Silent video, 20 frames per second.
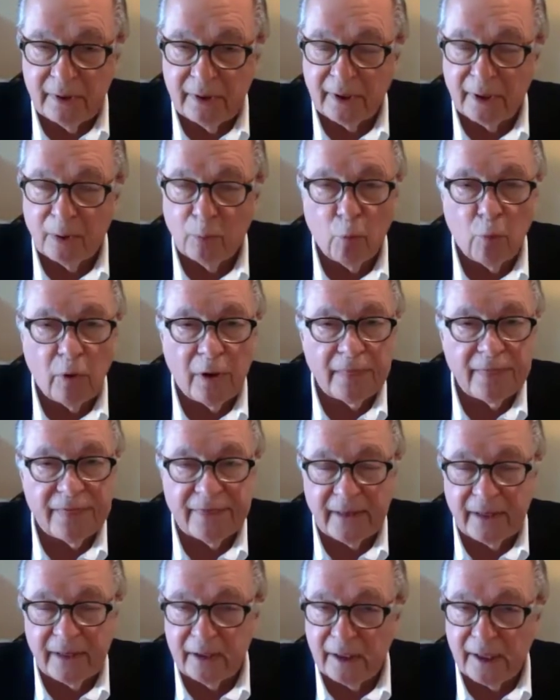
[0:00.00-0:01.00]
One
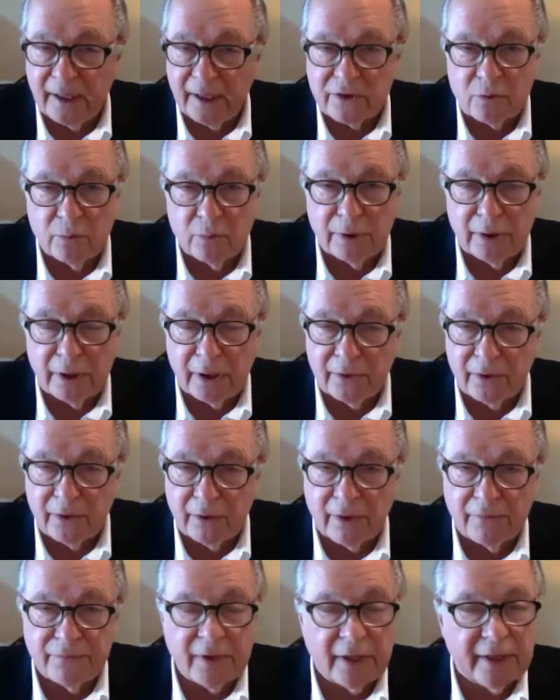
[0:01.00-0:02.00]
thing led to
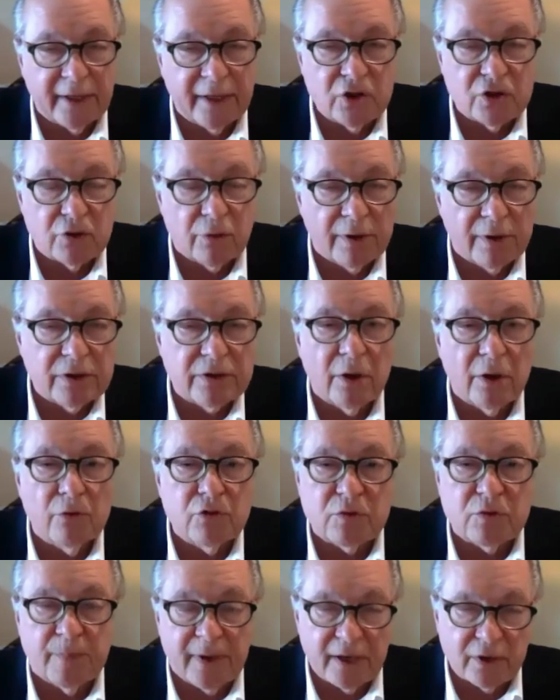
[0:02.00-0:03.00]
another, and then I joined
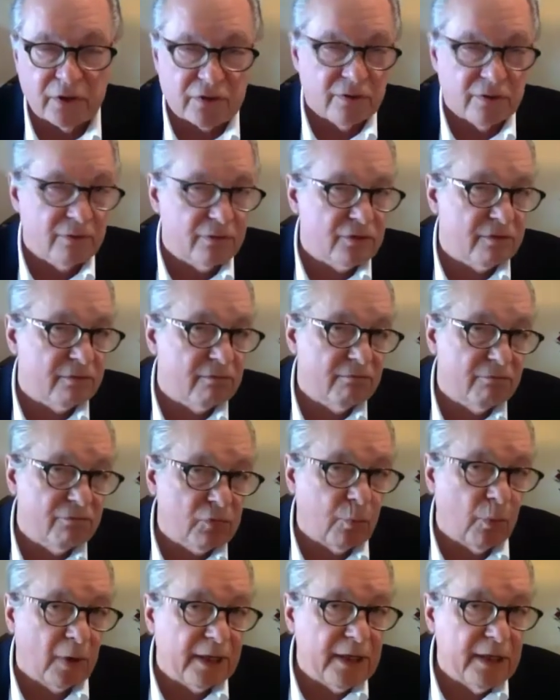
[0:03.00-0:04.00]
Toastmasters
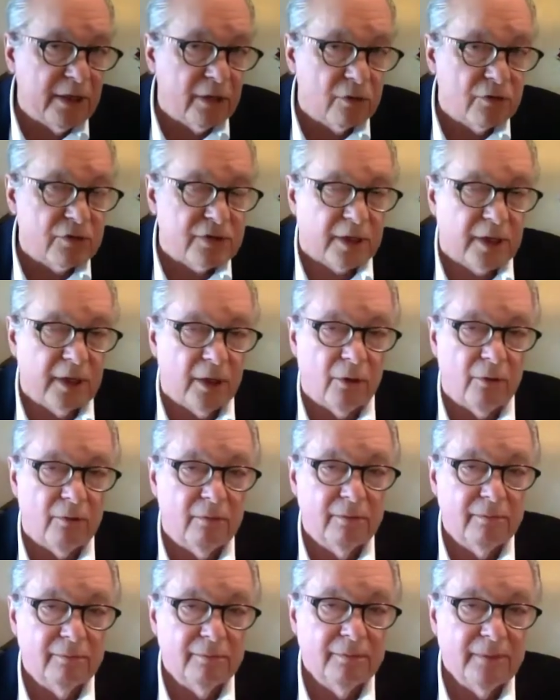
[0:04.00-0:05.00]
20 years ago.
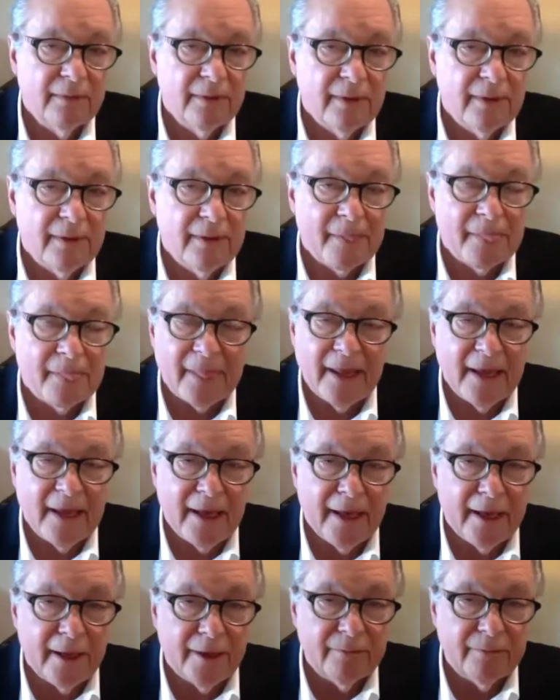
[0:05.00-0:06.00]

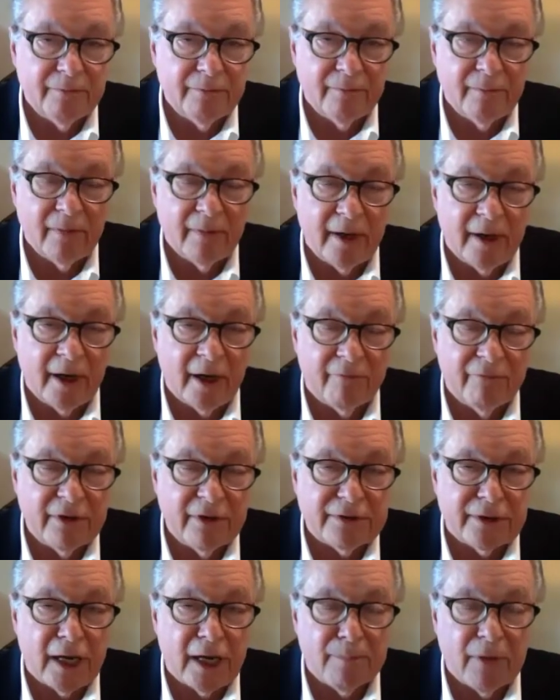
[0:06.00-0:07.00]
And every
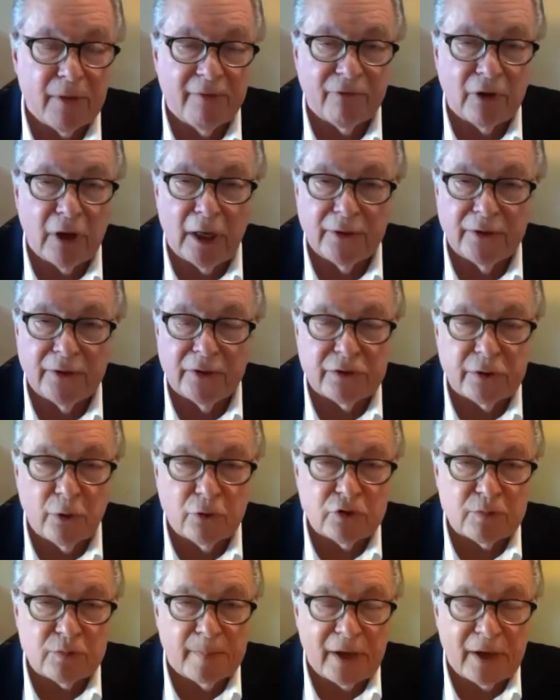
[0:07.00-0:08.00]
time I've gone to
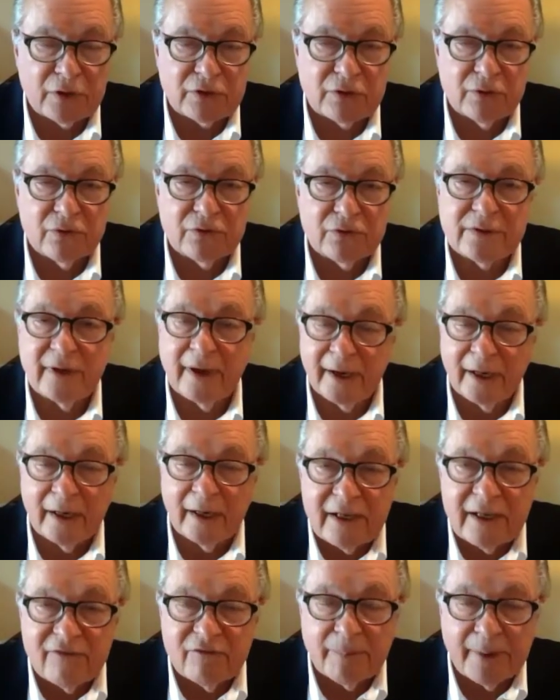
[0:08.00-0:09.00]
Toastmasters, I
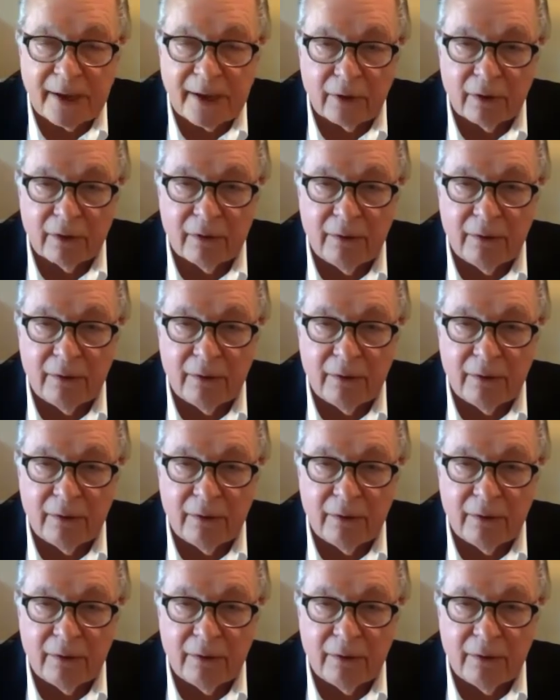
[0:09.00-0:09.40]
leave better